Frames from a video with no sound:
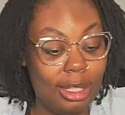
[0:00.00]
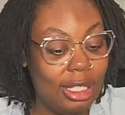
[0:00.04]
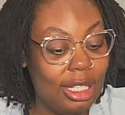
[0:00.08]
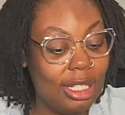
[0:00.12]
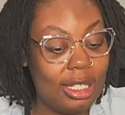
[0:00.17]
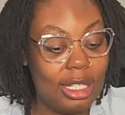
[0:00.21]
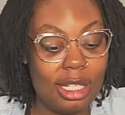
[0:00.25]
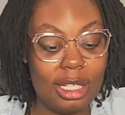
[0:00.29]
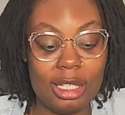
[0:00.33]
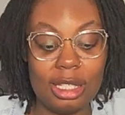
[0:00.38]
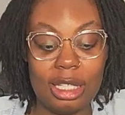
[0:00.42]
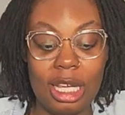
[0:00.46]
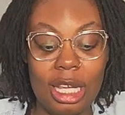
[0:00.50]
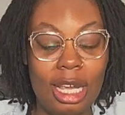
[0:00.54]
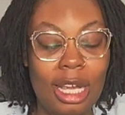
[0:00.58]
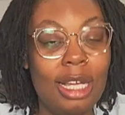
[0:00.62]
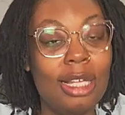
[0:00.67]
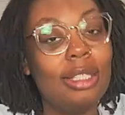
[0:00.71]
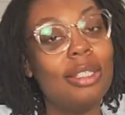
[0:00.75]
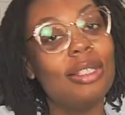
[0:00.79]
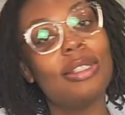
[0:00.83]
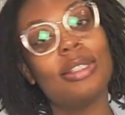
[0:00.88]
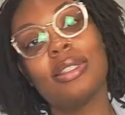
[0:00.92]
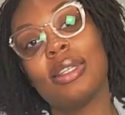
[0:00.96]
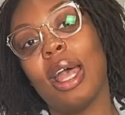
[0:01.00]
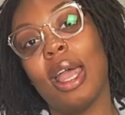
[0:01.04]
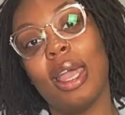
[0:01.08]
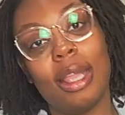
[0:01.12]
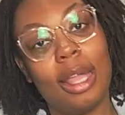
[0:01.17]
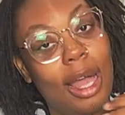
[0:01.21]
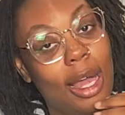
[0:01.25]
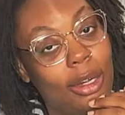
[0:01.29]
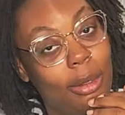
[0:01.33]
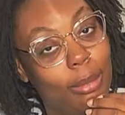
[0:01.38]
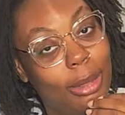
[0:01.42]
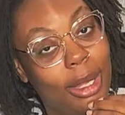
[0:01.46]
This is I ain't
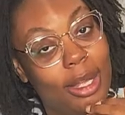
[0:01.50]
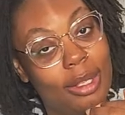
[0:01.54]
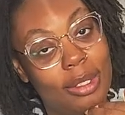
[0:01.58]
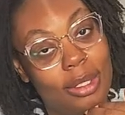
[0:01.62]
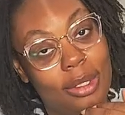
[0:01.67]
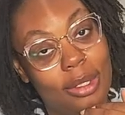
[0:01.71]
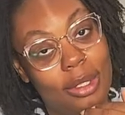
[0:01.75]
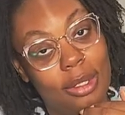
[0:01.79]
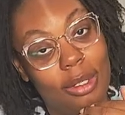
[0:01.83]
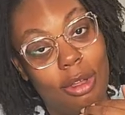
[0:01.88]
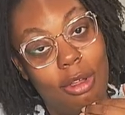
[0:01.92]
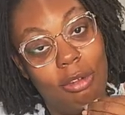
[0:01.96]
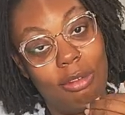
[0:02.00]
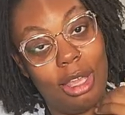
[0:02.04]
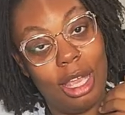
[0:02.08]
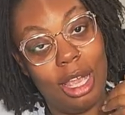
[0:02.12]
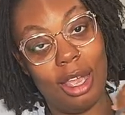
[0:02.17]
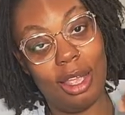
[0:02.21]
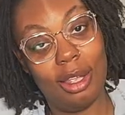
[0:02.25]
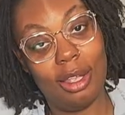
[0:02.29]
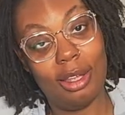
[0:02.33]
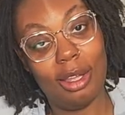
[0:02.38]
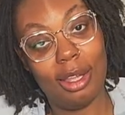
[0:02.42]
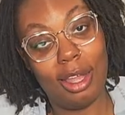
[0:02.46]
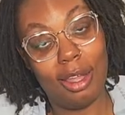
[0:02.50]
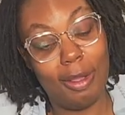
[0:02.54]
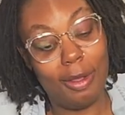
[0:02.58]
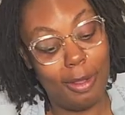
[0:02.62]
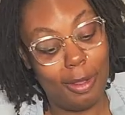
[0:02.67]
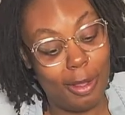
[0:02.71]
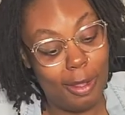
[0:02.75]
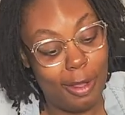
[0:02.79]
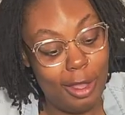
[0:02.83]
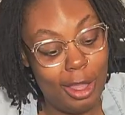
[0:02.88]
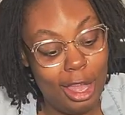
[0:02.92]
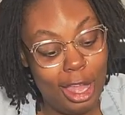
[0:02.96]
got it pasta, okay?
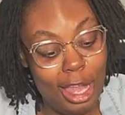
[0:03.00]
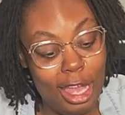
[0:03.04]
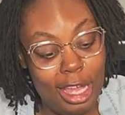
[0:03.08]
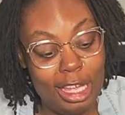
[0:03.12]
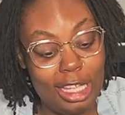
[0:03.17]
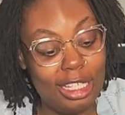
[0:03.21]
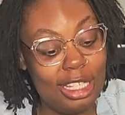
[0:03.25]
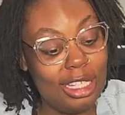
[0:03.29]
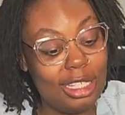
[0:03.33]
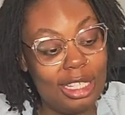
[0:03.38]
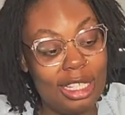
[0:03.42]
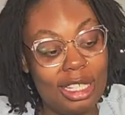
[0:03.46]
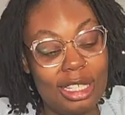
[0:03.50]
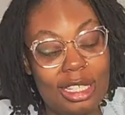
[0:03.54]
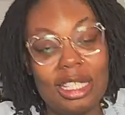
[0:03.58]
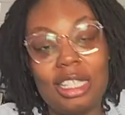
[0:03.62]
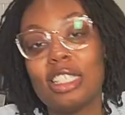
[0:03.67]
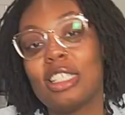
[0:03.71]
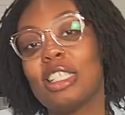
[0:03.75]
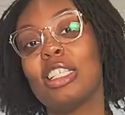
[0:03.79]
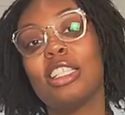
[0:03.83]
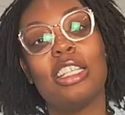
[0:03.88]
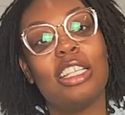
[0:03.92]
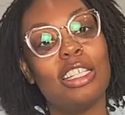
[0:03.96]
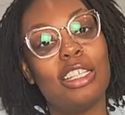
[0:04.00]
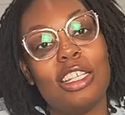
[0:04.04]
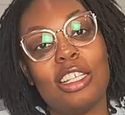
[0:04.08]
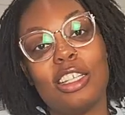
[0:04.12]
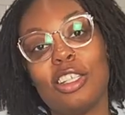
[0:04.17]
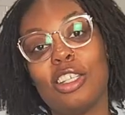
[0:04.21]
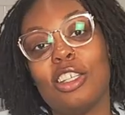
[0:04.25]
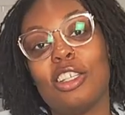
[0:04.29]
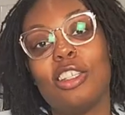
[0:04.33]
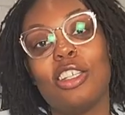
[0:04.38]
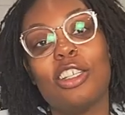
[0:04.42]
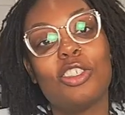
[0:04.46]

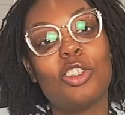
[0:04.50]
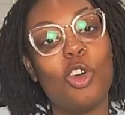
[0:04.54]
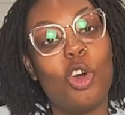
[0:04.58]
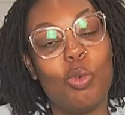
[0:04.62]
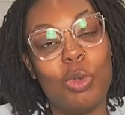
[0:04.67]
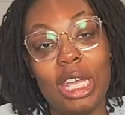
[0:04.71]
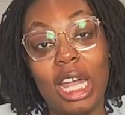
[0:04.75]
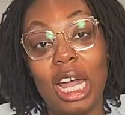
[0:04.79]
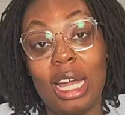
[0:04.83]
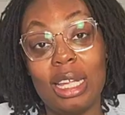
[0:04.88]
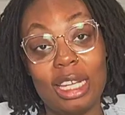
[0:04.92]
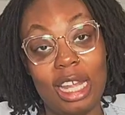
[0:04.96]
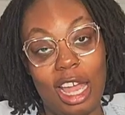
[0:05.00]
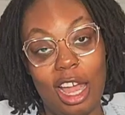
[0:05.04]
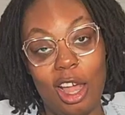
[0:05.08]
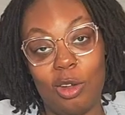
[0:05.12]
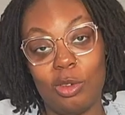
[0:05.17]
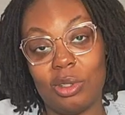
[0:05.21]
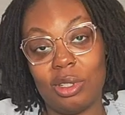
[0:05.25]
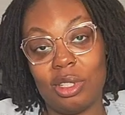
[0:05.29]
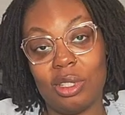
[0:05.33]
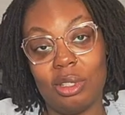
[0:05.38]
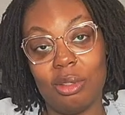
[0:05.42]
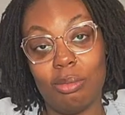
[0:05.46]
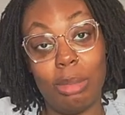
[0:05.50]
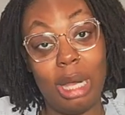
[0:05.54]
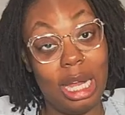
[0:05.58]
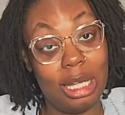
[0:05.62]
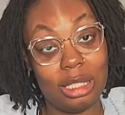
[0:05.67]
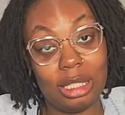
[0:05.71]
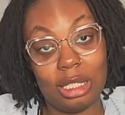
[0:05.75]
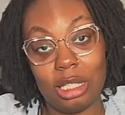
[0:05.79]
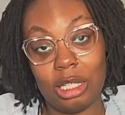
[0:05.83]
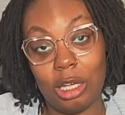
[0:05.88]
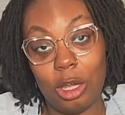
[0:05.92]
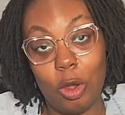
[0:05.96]
This all we got in the house,
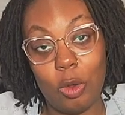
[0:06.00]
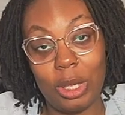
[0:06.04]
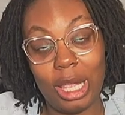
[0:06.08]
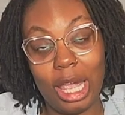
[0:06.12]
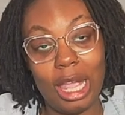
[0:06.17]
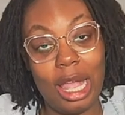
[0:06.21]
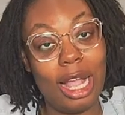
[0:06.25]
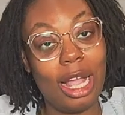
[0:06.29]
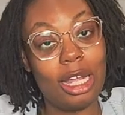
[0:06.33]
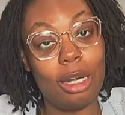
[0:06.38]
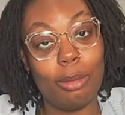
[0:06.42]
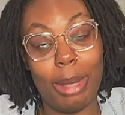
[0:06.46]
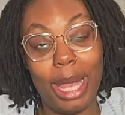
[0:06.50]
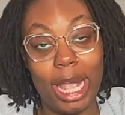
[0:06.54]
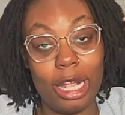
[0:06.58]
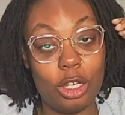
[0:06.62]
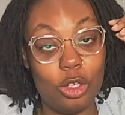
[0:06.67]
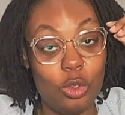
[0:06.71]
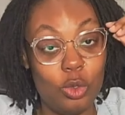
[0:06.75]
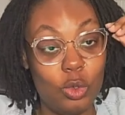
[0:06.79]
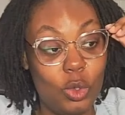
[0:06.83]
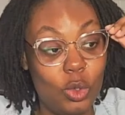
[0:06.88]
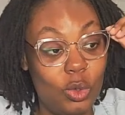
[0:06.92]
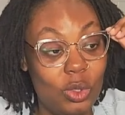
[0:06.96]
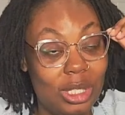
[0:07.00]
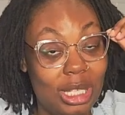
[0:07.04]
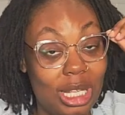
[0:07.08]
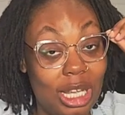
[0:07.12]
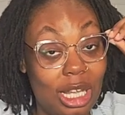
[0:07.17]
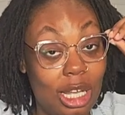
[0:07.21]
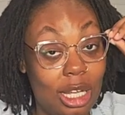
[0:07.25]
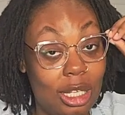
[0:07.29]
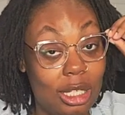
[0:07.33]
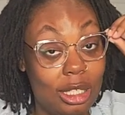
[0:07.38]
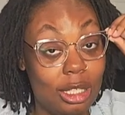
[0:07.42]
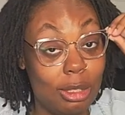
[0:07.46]
pasta, okay? I got a pack of noodles,
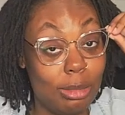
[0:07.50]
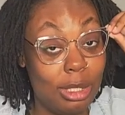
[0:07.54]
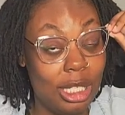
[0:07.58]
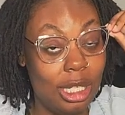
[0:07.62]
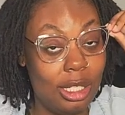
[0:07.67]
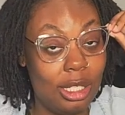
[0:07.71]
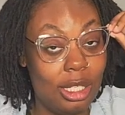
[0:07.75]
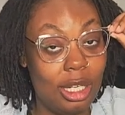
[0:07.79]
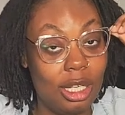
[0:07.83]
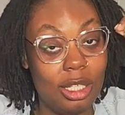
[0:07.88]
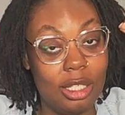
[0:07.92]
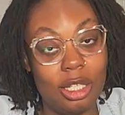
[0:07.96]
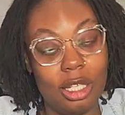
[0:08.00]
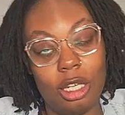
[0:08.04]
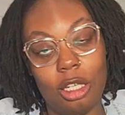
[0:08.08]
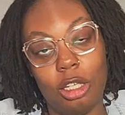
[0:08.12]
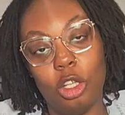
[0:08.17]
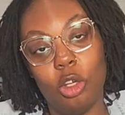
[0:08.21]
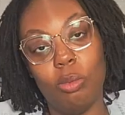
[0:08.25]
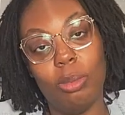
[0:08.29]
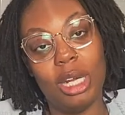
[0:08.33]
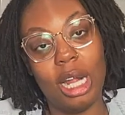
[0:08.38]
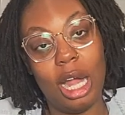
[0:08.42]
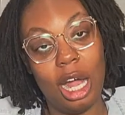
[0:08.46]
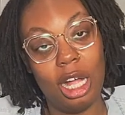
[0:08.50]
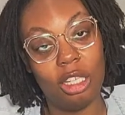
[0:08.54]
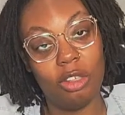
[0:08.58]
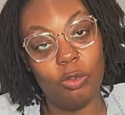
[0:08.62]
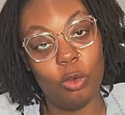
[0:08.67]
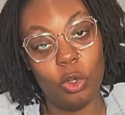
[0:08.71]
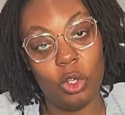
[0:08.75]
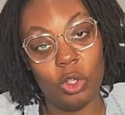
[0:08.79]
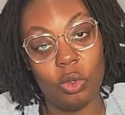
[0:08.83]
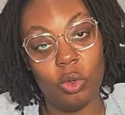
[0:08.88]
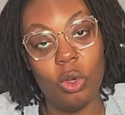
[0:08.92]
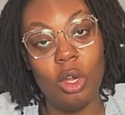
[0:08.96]
some seasonings, and a little bit of olive
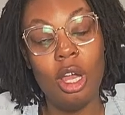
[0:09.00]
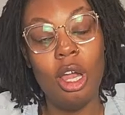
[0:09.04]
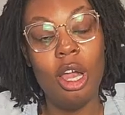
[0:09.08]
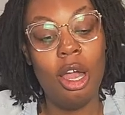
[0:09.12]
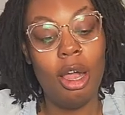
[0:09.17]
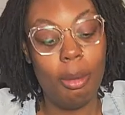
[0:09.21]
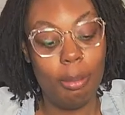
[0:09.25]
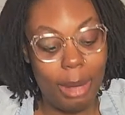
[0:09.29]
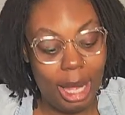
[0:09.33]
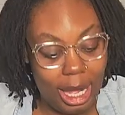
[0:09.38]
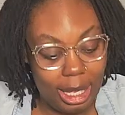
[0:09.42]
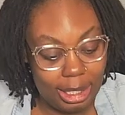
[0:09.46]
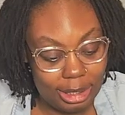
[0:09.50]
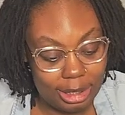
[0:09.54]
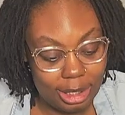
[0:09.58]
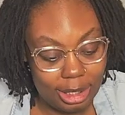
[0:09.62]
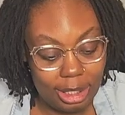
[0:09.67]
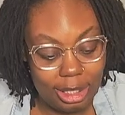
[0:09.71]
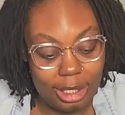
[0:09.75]
oil, pasta.